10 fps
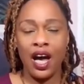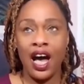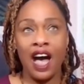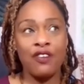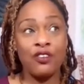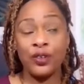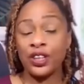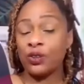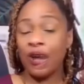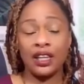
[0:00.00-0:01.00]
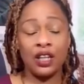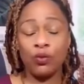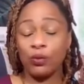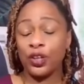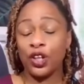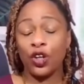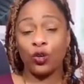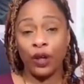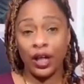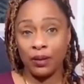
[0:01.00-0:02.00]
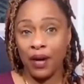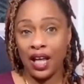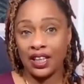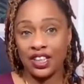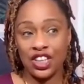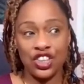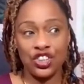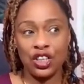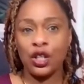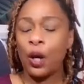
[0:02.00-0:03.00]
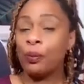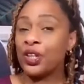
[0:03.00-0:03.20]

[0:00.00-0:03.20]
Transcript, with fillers: I have a friend who I think would be a great politician,